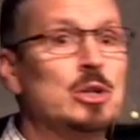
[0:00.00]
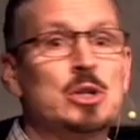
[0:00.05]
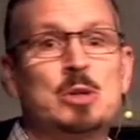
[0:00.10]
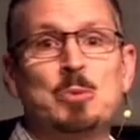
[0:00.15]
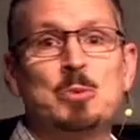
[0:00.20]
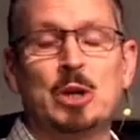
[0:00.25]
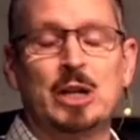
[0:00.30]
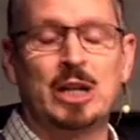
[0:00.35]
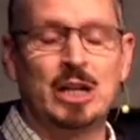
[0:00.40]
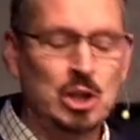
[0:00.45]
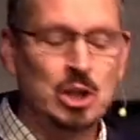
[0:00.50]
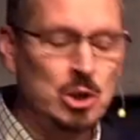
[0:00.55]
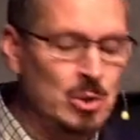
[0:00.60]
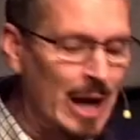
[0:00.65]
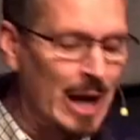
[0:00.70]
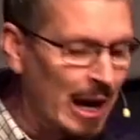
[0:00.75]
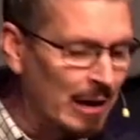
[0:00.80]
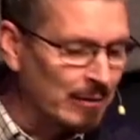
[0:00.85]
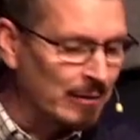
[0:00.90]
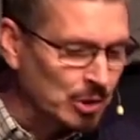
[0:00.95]
you're here this morning and
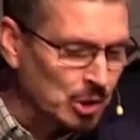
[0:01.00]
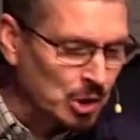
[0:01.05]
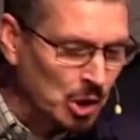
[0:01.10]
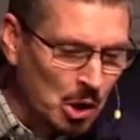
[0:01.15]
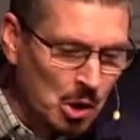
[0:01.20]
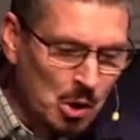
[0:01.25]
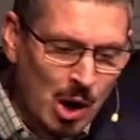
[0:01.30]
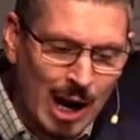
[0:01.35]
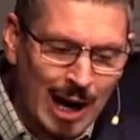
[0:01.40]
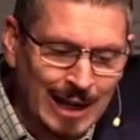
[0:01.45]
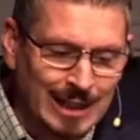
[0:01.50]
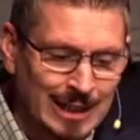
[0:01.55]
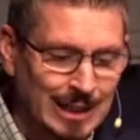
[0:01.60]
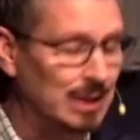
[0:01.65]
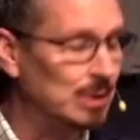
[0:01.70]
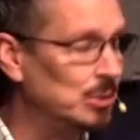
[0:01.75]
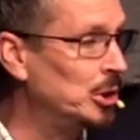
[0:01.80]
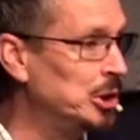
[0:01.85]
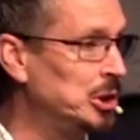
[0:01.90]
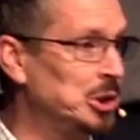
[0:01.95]
you have no
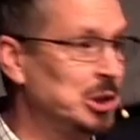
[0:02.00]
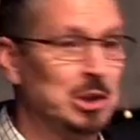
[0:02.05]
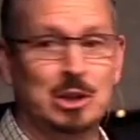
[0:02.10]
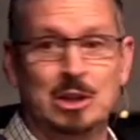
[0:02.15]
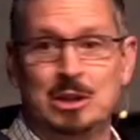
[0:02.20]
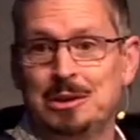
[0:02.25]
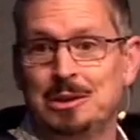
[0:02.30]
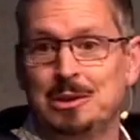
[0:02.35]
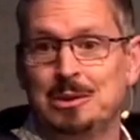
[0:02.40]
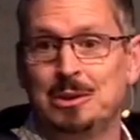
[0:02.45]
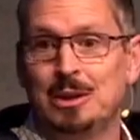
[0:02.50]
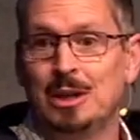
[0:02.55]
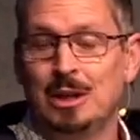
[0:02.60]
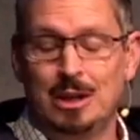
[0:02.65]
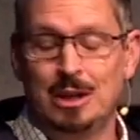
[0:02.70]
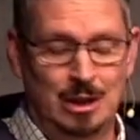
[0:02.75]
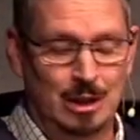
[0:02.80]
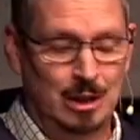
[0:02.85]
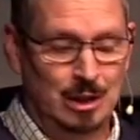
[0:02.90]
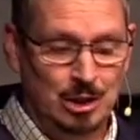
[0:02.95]
idea what you're going to do.
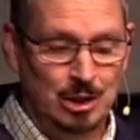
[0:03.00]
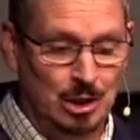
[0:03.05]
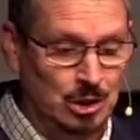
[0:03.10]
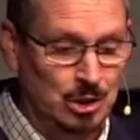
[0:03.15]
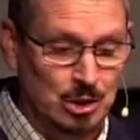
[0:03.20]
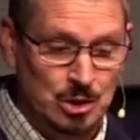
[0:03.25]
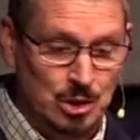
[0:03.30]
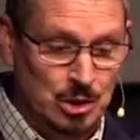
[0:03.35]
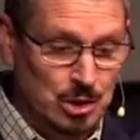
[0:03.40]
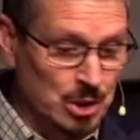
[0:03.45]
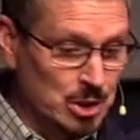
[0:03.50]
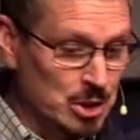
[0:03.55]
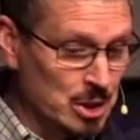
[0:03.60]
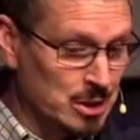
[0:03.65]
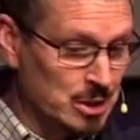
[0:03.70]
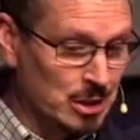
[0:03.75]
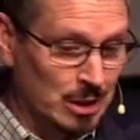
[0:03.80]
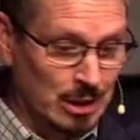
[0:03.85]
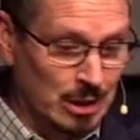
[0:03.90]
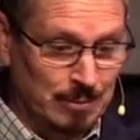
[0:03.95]
You're, you're
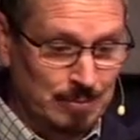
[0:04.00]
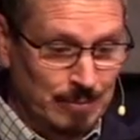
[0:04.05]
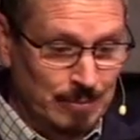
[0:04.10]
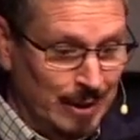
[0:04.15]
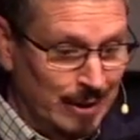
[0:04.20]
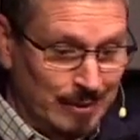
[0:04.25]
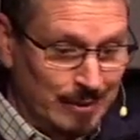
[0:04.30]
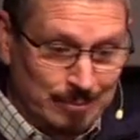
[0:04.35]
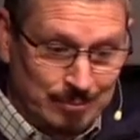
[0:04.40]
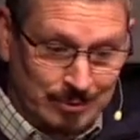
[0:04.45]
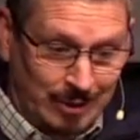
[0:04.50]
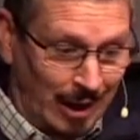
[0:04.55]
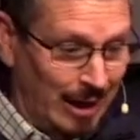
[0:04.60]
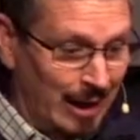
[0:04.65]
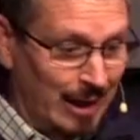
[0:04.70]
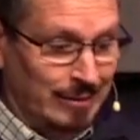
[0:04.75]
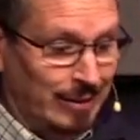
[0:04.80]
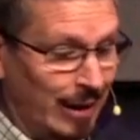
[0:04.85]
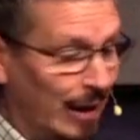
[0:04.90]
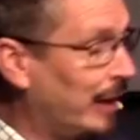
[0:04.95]
just going
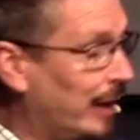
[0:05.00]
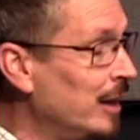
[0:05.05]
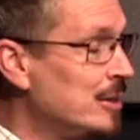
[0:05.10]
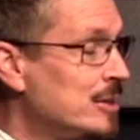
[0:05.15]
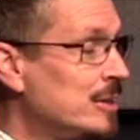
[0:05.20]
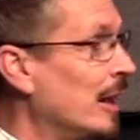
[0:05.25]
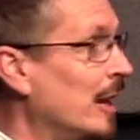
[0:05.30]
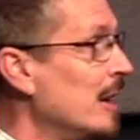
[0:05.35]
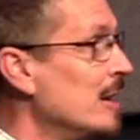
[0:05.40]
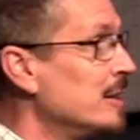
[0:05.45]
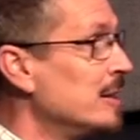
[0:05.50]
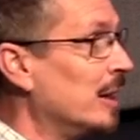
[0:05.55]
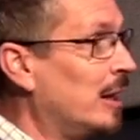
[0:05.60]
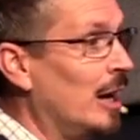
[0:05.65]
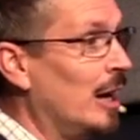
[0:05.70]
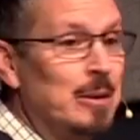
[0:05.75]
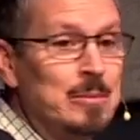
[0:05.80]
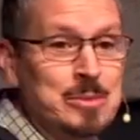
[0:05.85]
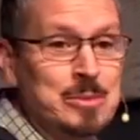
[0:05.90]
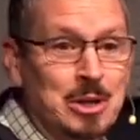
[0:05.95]
to take each day as it
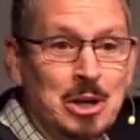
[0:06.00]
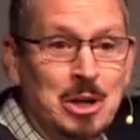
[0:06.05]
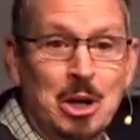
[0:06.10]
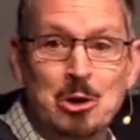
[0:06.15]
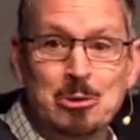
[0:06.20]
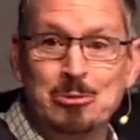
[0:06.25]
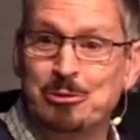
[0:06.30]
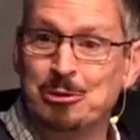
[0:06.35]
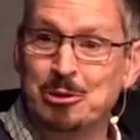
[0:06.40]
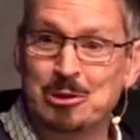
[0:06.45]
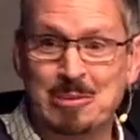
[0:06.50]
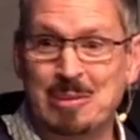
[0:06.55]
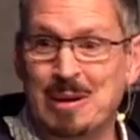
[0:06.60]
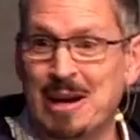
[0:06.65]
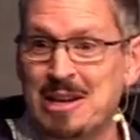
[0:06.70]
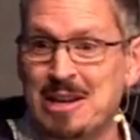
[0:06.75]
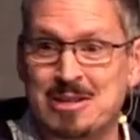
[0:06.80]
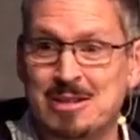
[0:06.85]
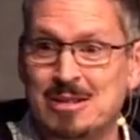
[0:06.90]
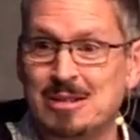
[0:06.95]
comes and hope for the
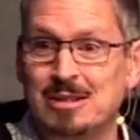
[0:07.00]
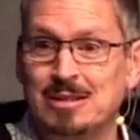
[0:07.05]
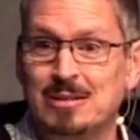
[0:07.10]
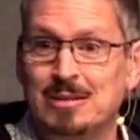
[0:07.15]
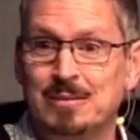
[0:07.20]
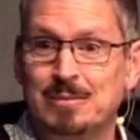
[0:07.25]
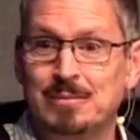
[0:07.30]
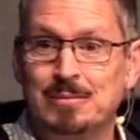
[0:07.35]
best.